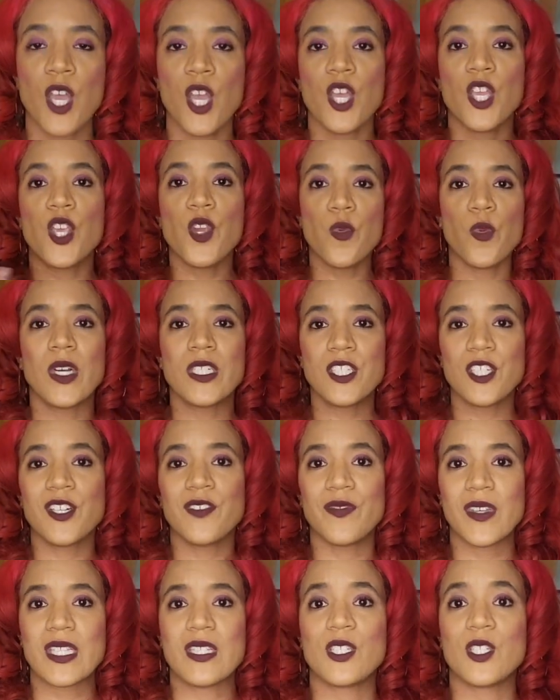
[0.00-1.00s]
You want your
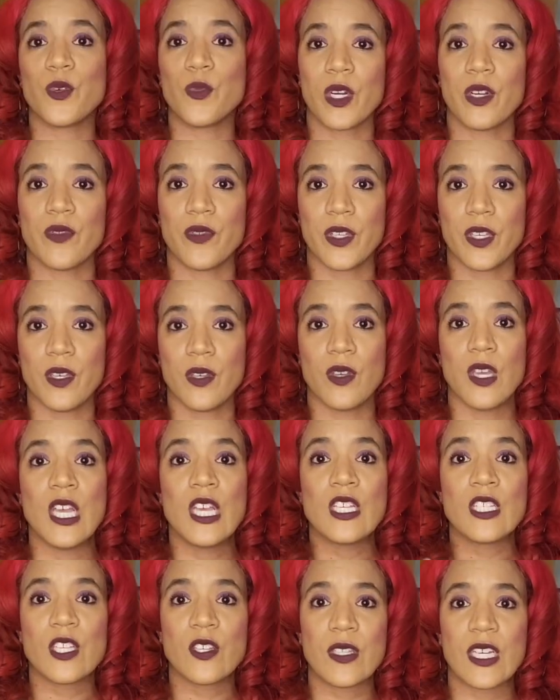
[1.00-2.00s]
events to work for you
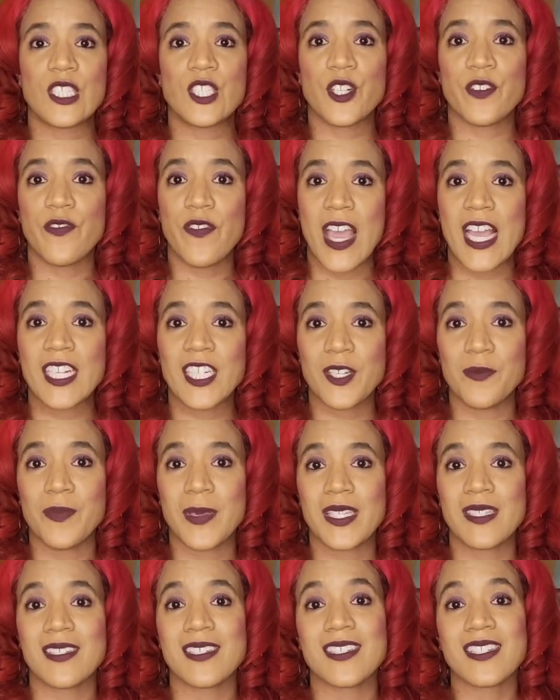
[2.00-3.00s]
so that your fashion
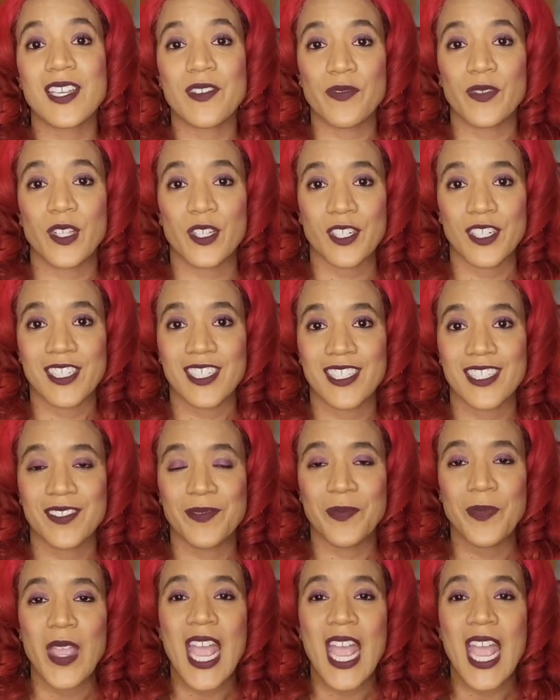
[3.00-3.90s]
business can flourish.